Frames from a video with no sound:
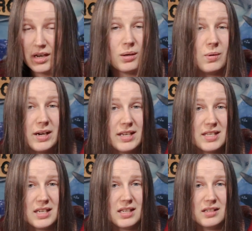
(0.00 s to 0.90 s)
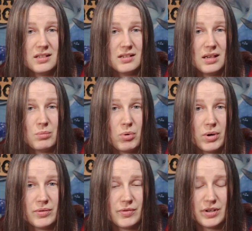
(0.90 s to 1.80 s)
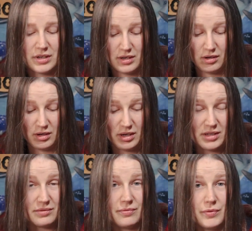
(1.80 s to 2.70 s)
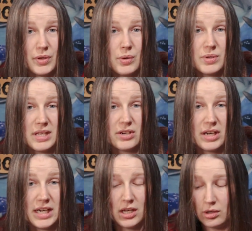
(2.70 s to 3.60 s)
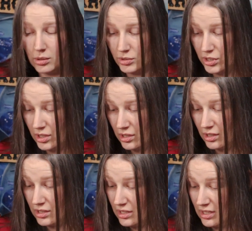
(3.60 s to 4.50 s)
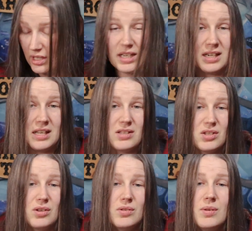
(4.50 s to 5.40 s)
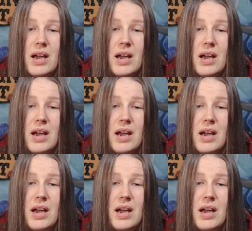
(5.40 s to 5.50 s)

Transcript: And why is it important for those that are getting closure? It's so you